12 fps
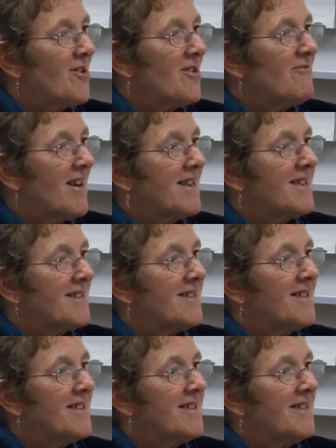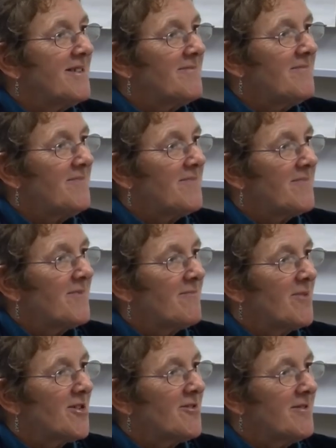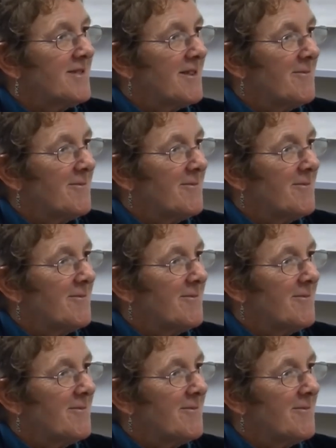all the right buttons.